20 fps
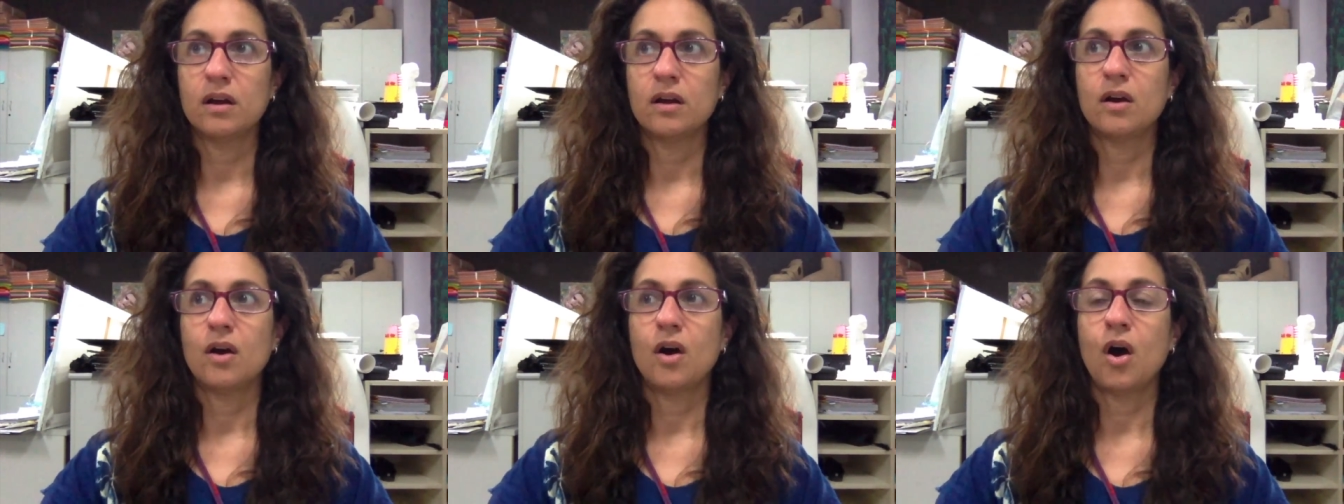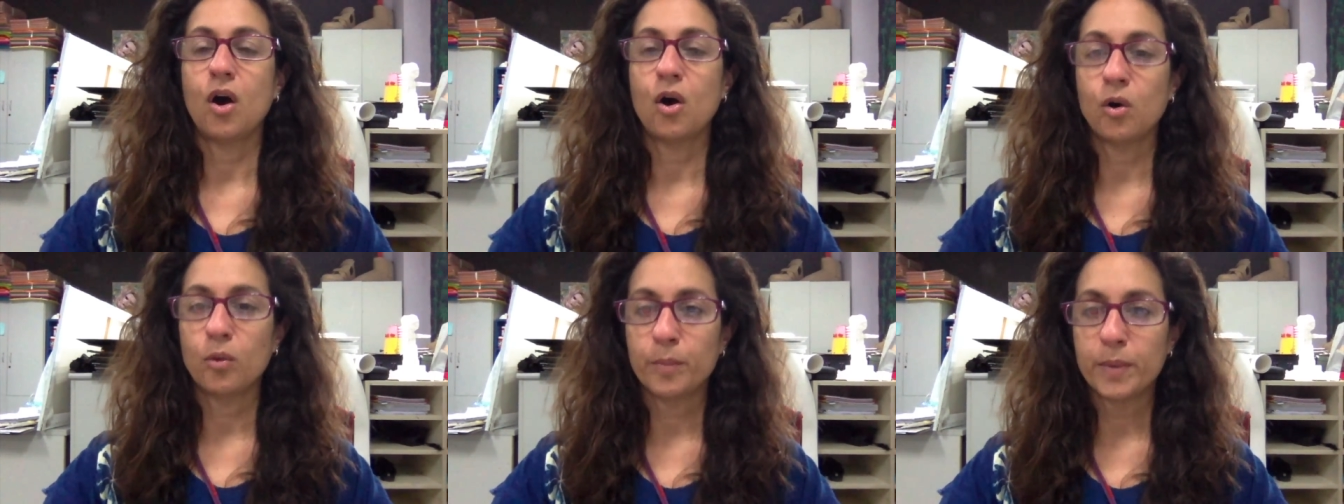
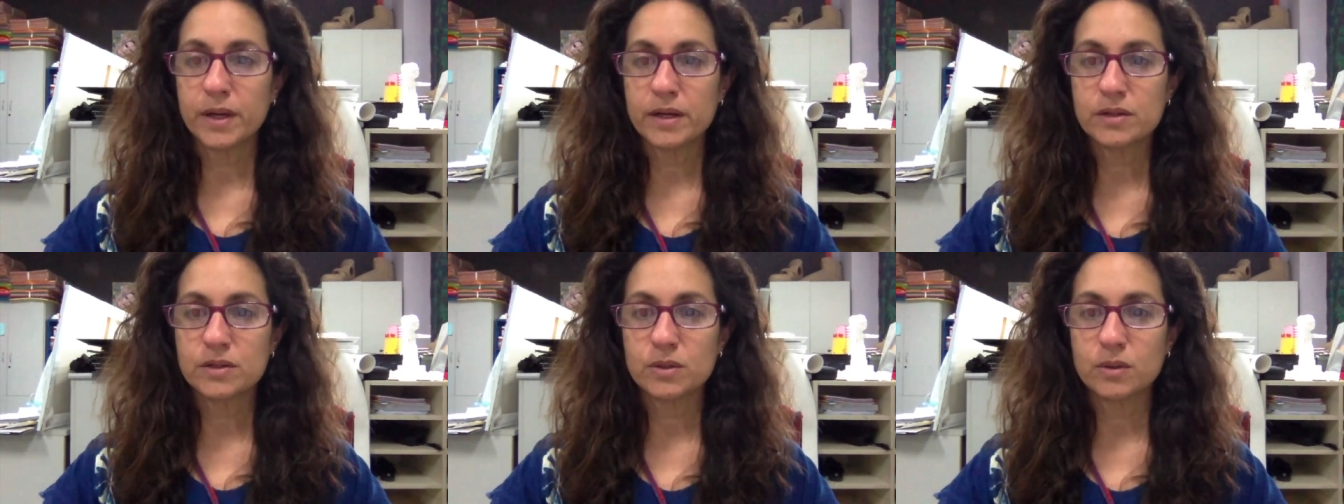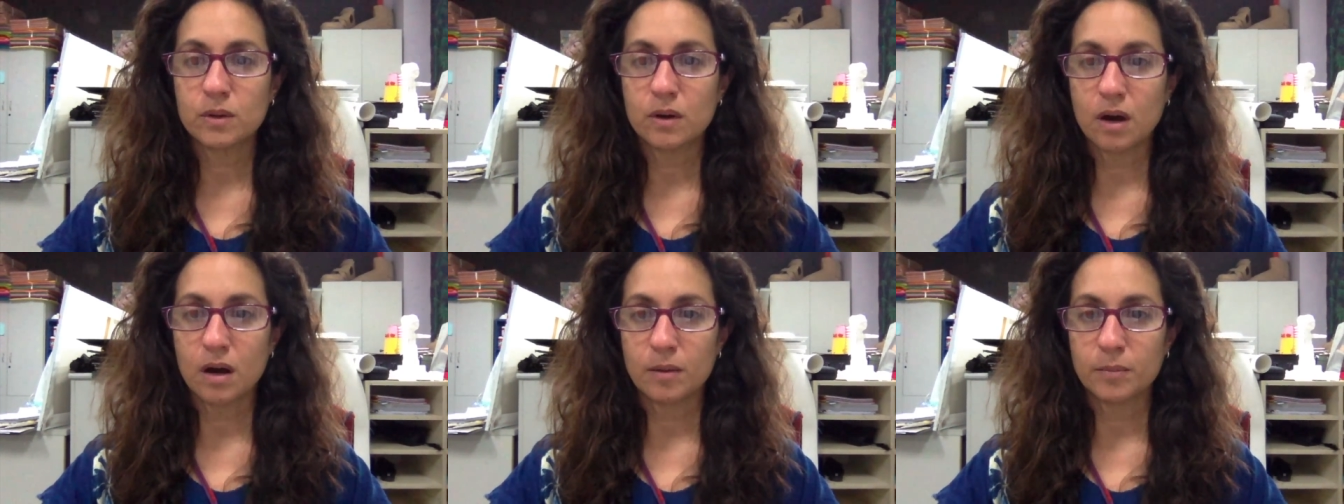hoping to
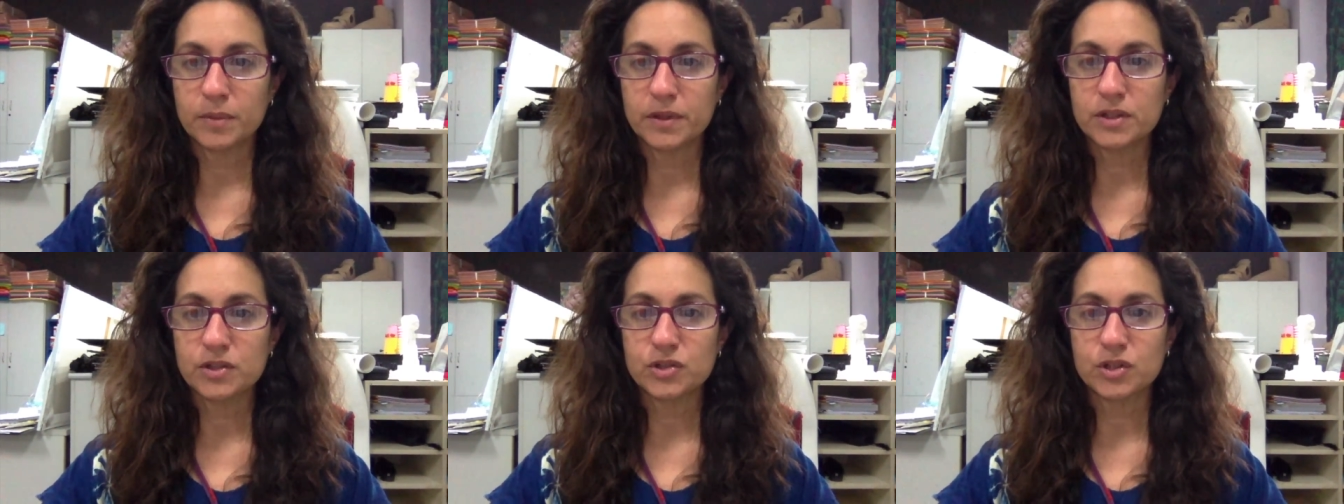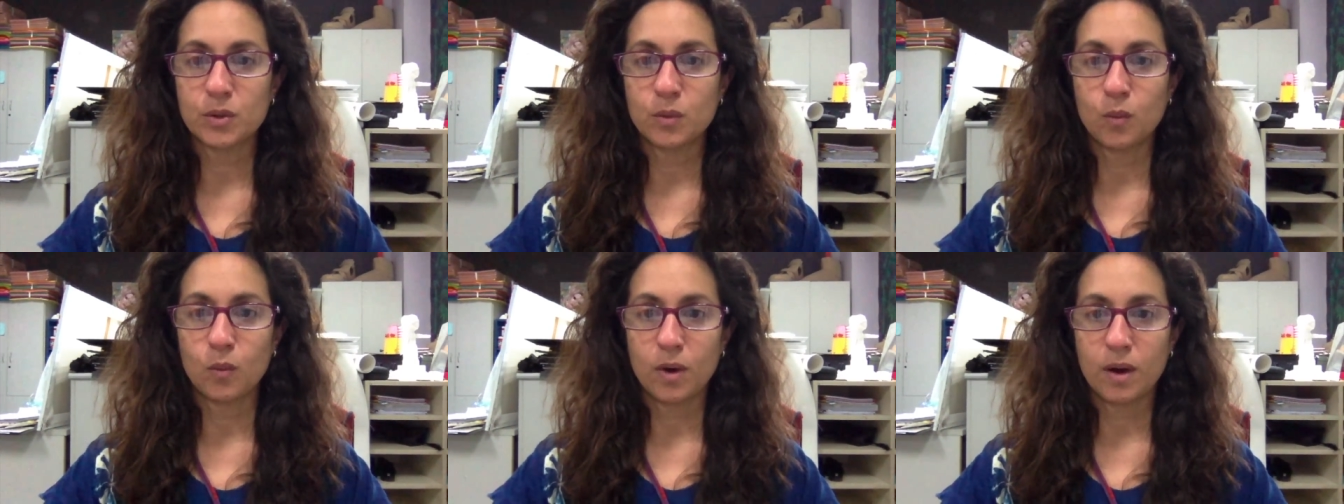accomplish
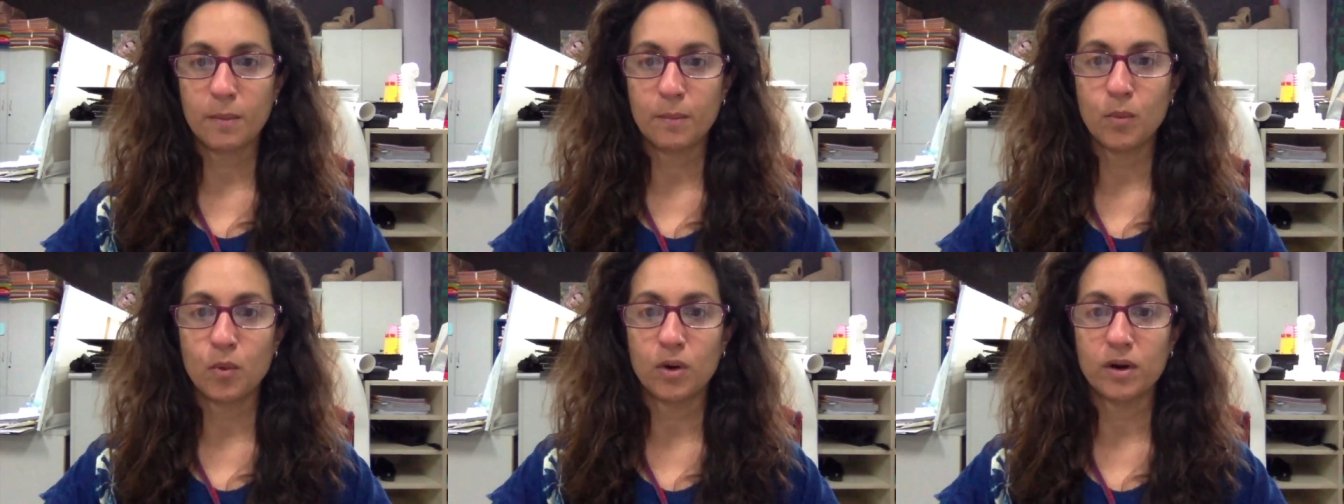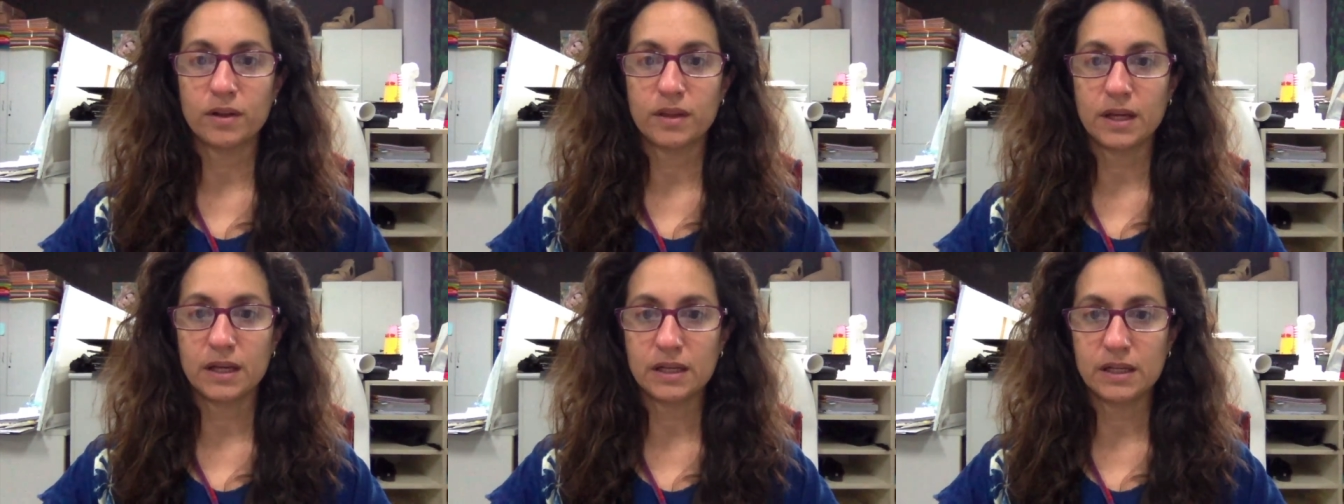and what more
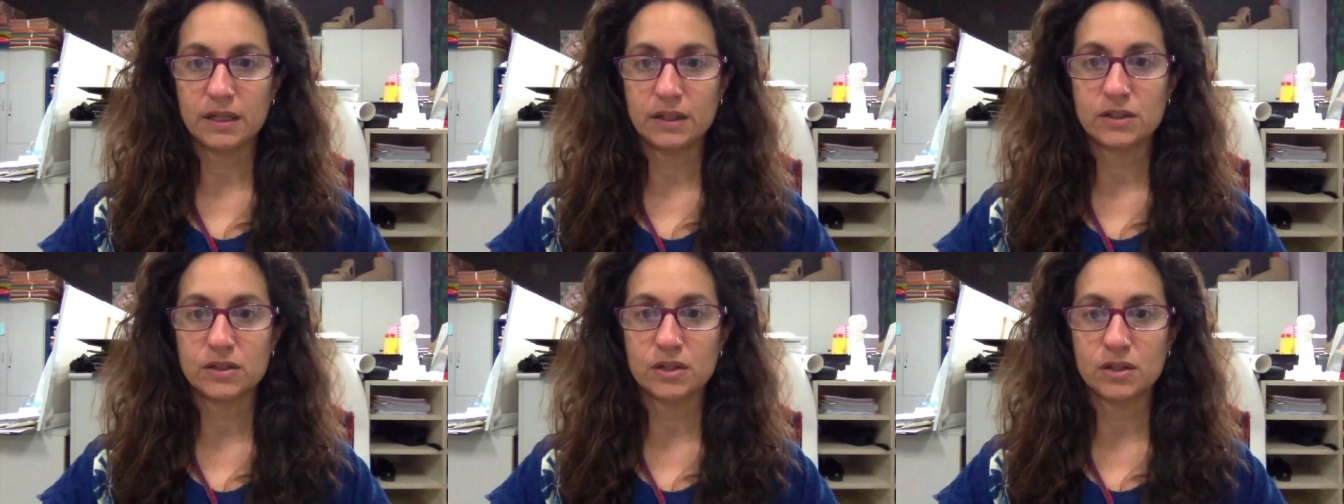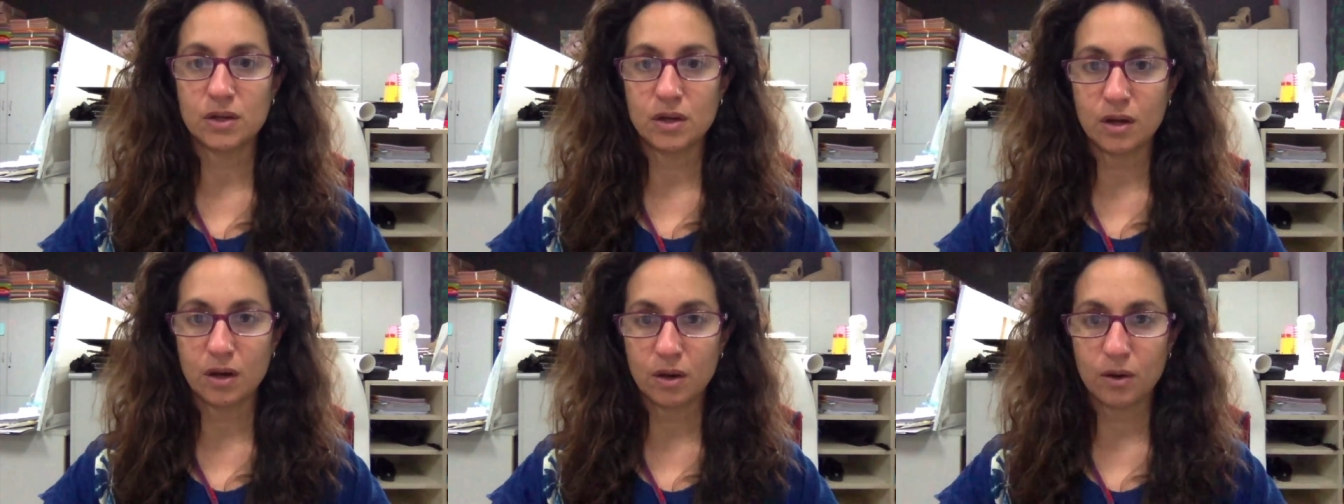they need to
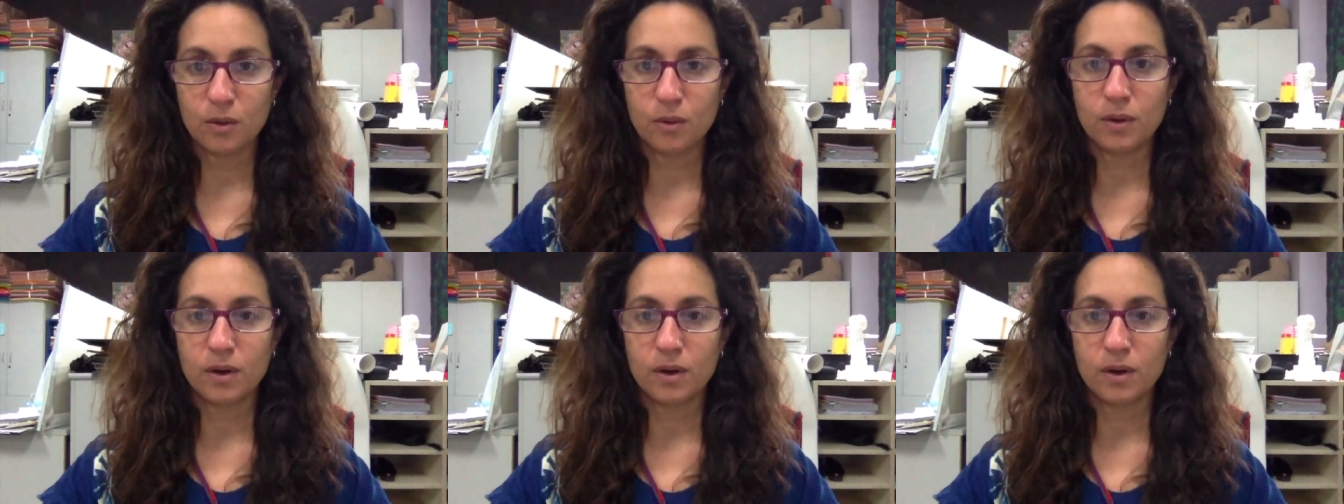know